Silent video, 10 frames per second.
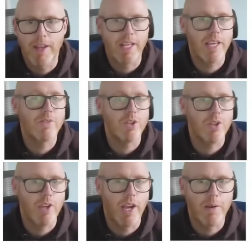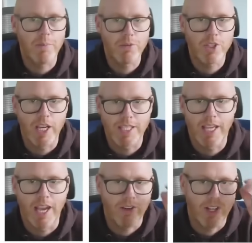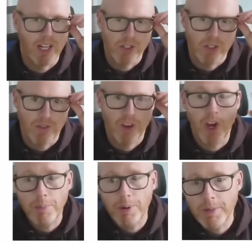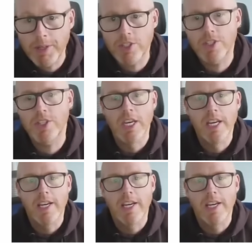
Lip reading: then it gives you a projected calculation of the carbon emissions.